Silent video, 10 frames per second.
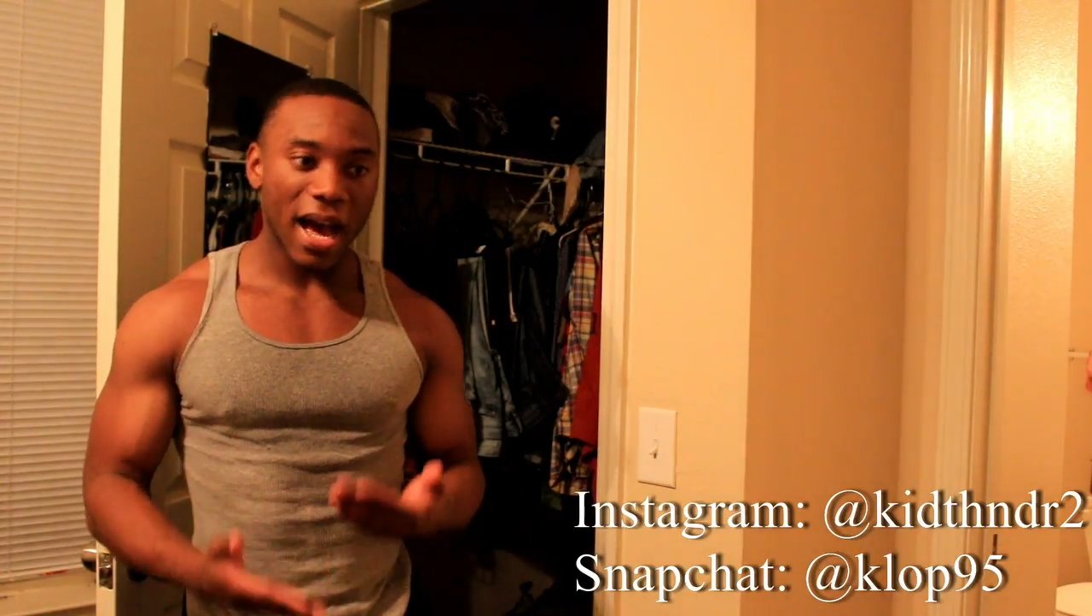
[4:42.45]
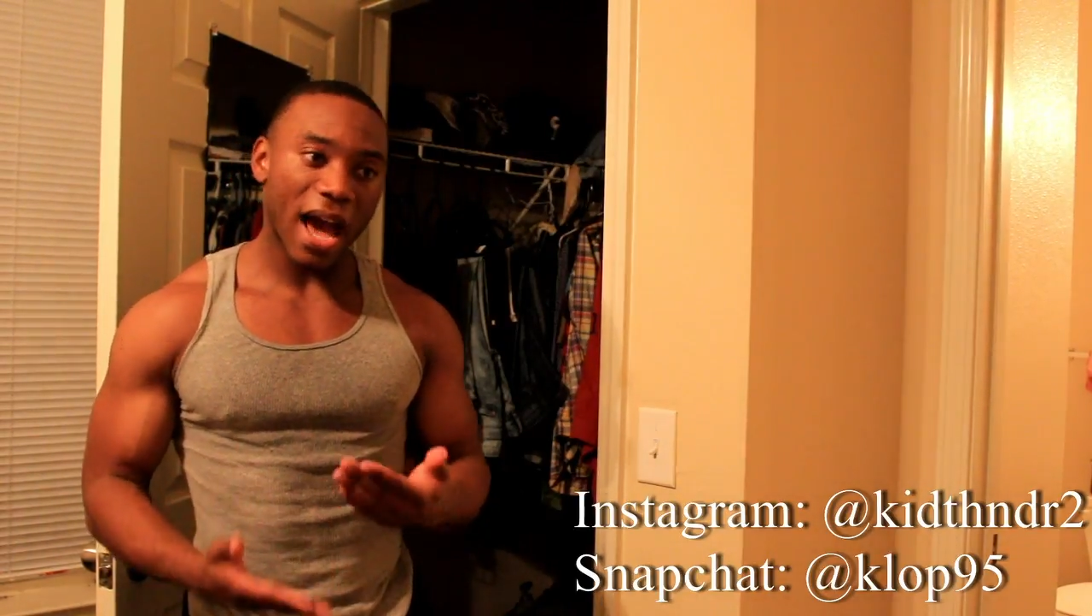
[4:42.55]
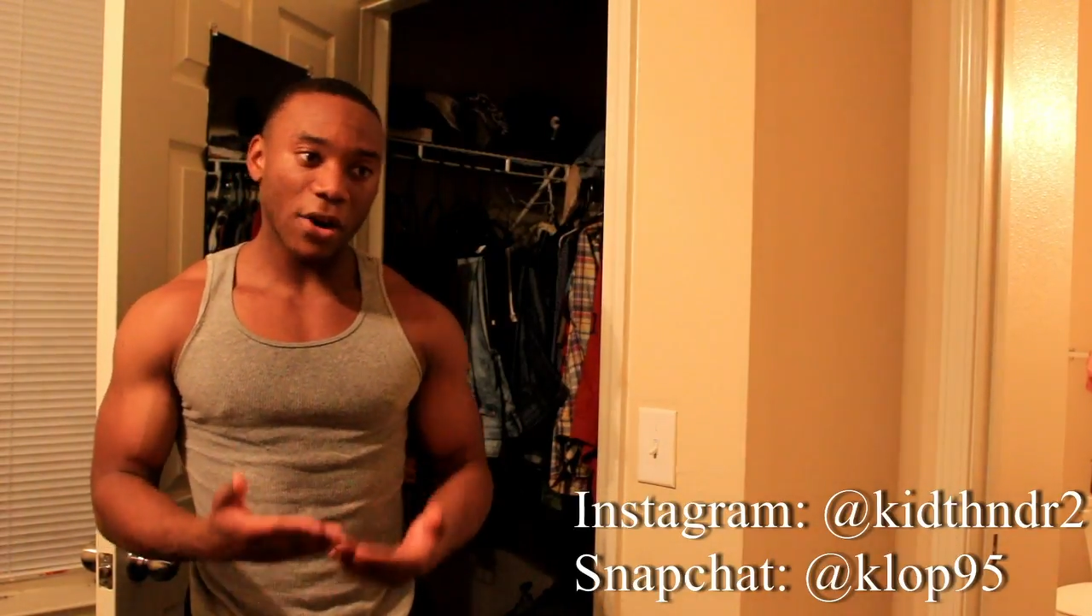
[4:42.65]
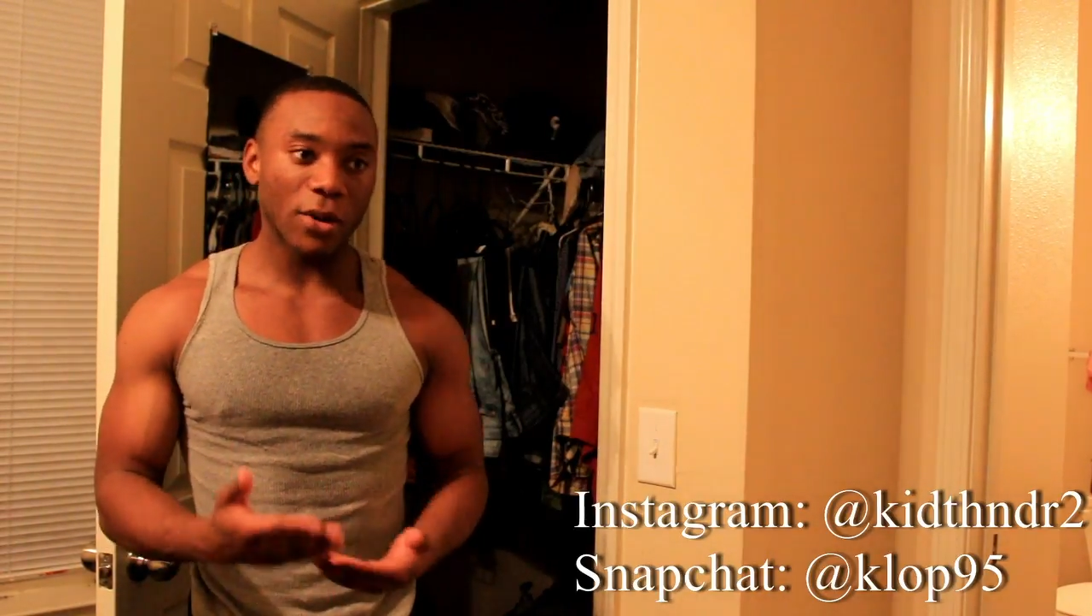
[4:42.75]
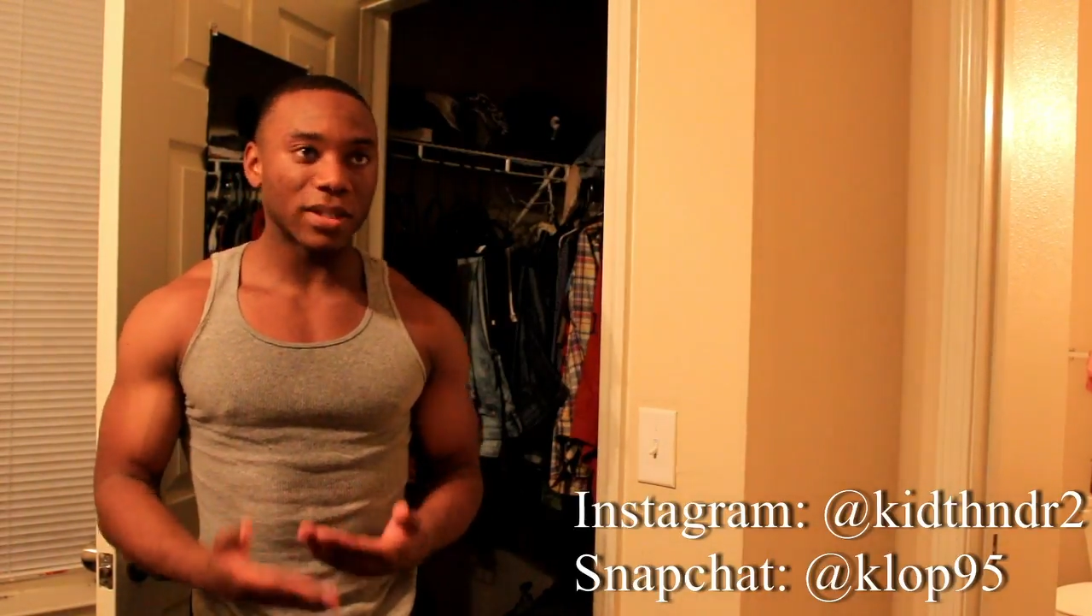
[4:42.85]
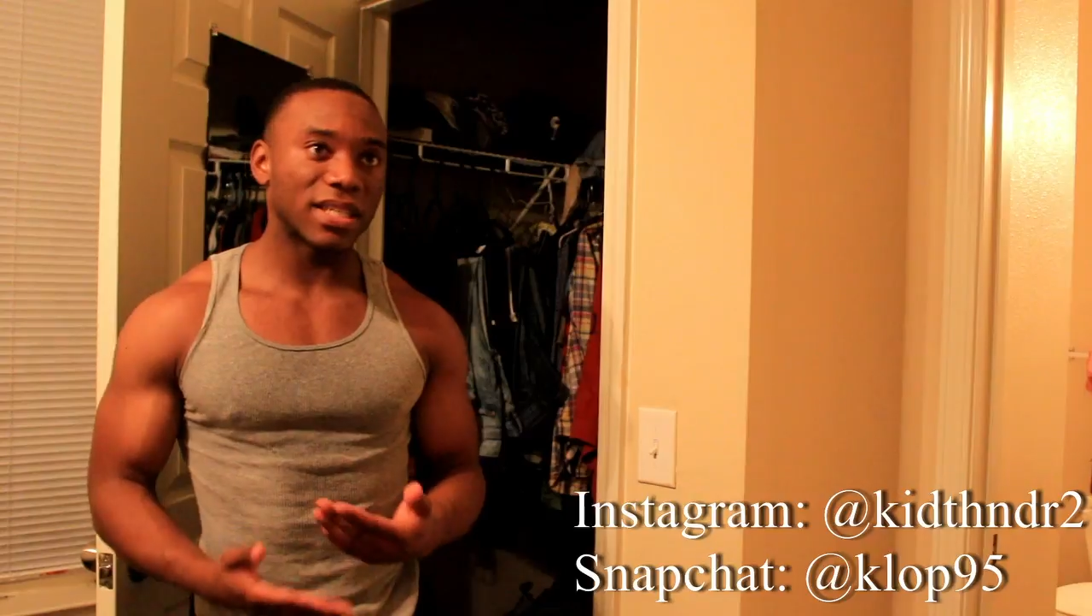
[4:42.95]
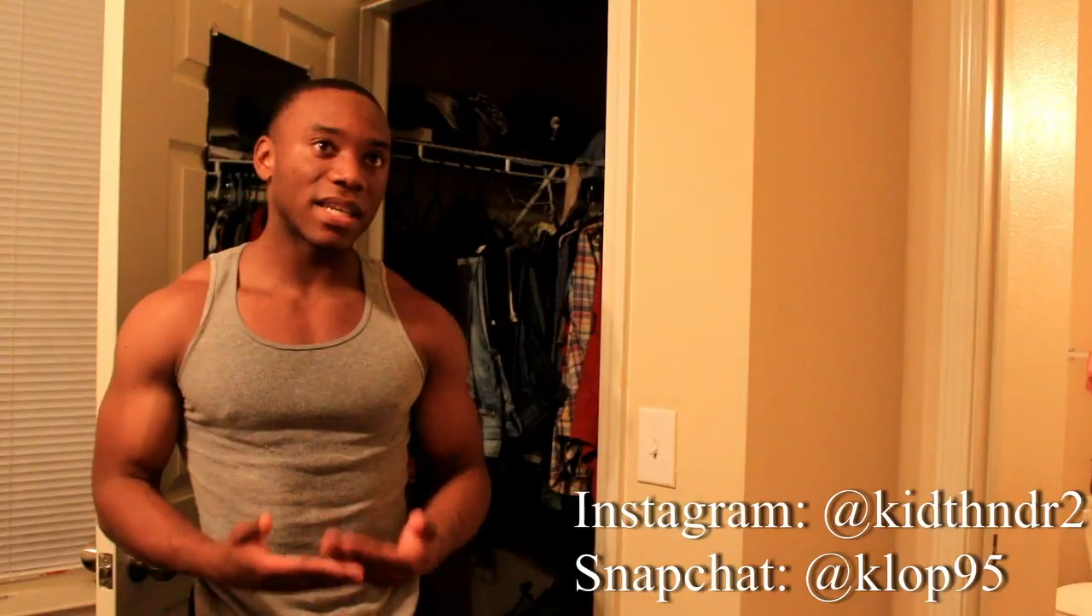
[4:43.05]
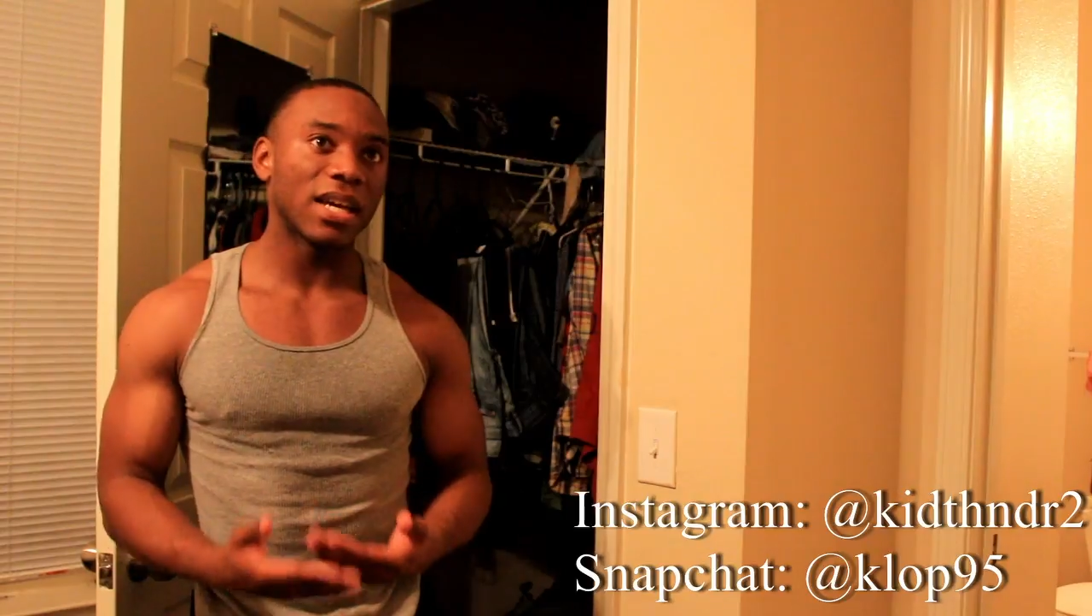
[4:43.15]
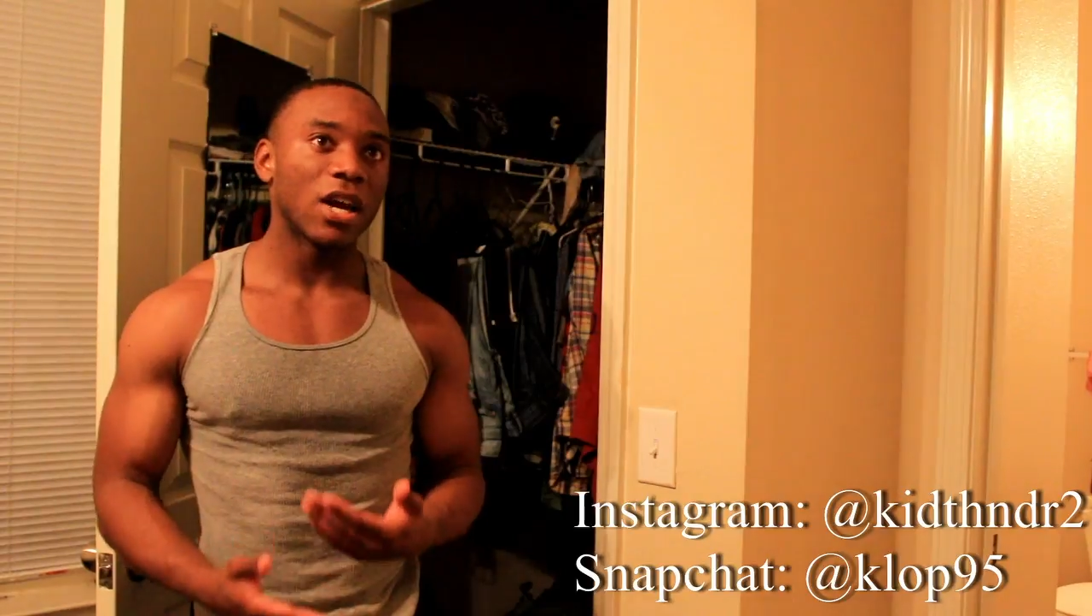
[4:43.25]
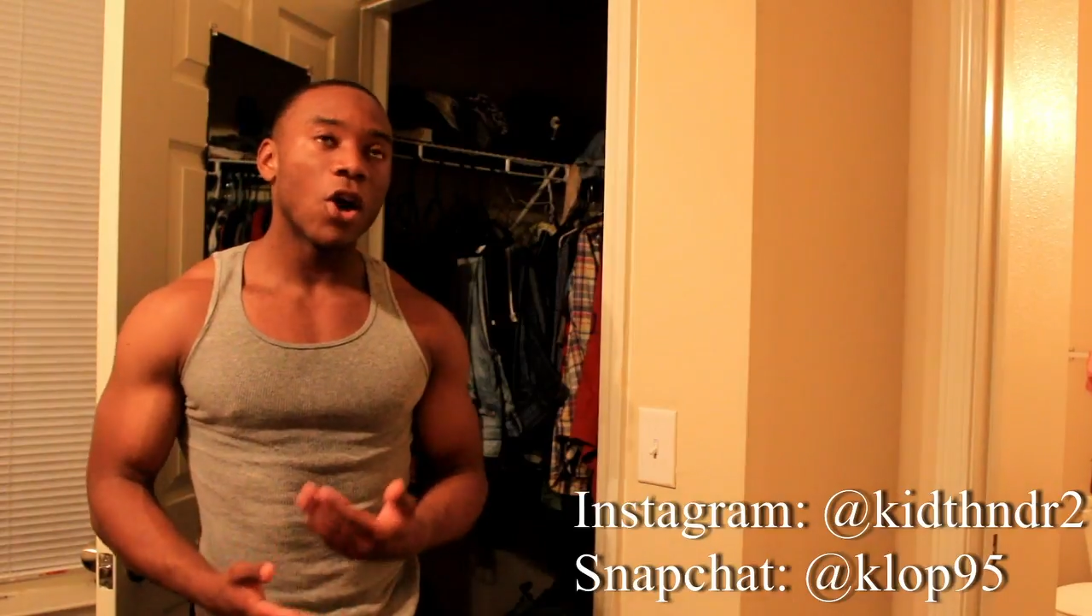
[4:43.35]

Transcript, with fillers: I don't know, it's